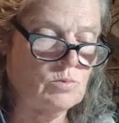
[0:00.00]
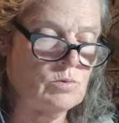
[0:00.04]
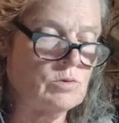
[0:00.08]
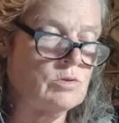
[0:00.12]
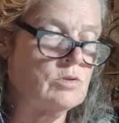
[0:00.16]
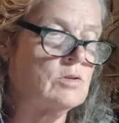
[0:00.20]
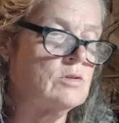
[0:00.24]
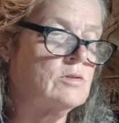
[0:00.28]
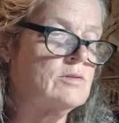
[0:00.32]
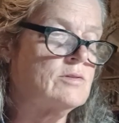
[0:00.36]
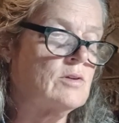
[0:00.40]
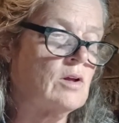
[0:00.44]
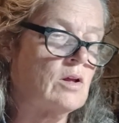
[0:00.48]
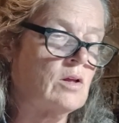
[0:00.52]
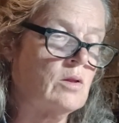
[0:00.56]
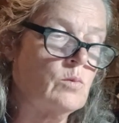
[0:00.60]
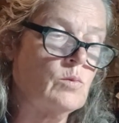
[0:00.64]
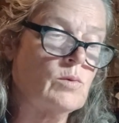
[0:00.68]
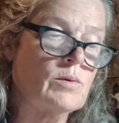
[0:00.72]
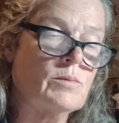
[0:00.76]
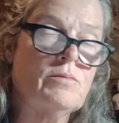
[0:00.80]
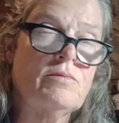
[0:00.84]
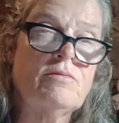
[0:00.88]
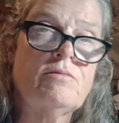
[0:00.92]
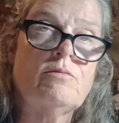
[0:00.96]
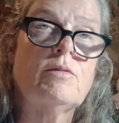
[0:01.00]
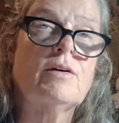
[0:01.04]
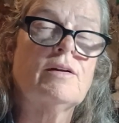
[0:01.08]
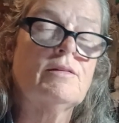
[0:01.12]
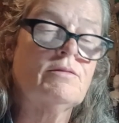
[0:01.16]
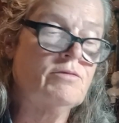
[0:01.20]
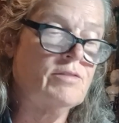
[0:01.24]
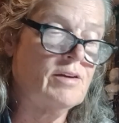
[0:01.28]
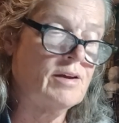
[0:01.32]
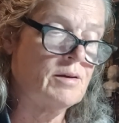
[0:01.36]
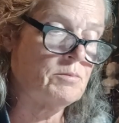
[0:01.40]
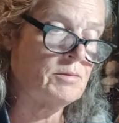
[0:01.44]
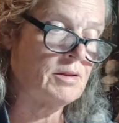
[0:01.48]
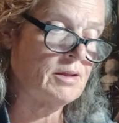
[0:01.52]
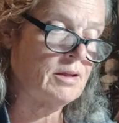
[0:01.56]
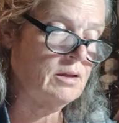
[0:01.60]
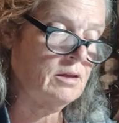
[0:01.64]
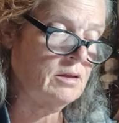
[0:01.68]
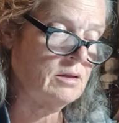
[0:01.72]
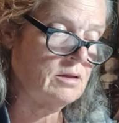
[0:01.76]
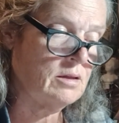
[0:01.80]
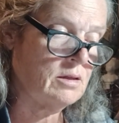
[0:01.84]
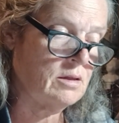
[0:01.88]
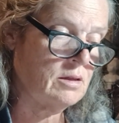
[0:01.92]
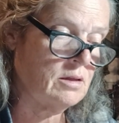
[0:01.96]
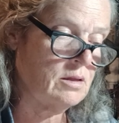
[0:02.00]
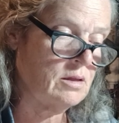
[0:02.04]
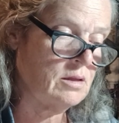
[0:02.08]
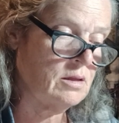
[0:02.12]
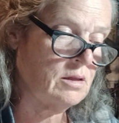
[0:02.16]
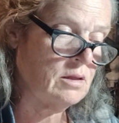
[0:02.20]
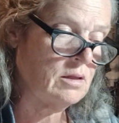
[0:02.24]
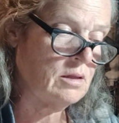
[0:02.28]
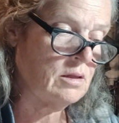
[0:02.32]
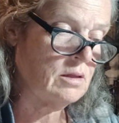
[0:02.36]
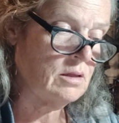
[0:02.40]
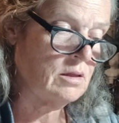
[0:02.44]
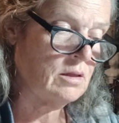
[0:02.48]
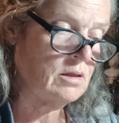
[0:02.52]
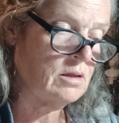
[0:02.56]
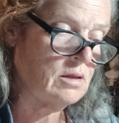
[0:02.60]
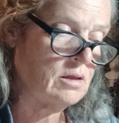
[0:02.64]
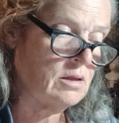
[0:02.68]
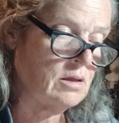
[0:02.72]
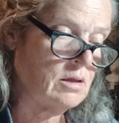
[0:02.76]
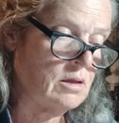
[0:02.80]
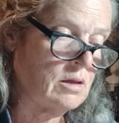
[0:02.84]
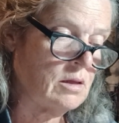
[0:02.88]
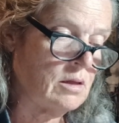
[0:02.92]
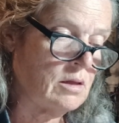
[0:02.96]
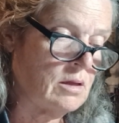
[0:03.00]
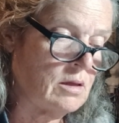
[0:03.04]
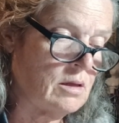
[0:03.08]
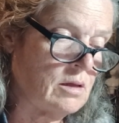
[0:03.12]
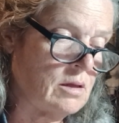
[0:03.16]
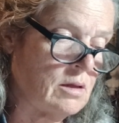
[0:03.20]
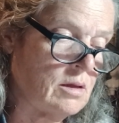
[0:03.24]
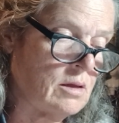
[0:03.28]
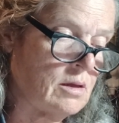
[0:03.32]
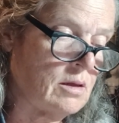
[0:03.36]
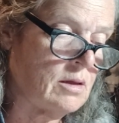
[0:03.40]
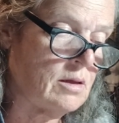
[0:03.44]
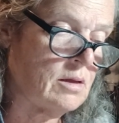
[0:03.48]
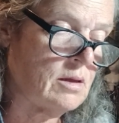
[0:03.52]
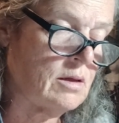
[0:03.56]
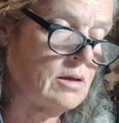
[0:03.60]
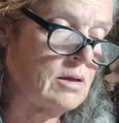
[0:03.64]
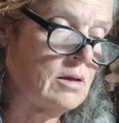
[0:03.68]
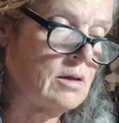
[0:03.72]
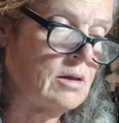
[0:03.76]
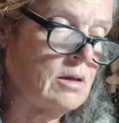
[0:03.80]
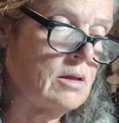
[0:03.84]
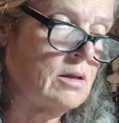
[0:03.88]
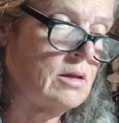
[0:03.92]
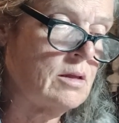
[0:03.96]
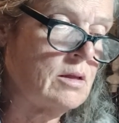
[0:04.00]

We're just all one family. I